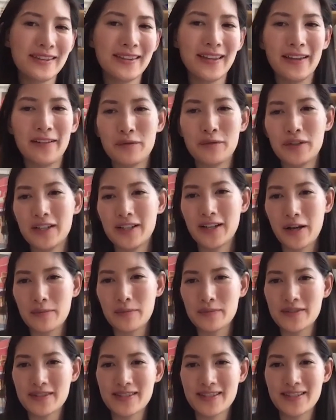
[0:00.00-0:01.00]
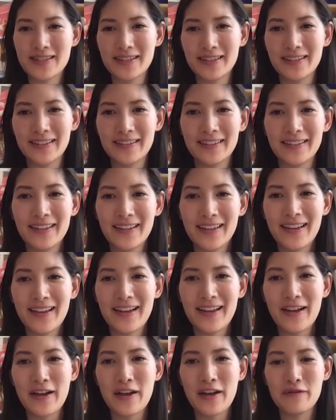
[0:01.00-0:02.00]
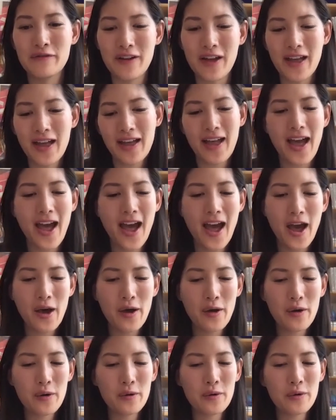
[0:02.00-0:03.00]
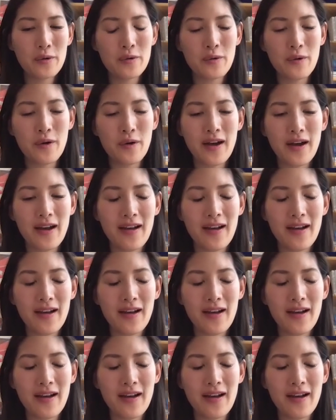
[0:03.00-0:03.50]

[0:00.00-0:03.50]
like when it comes to how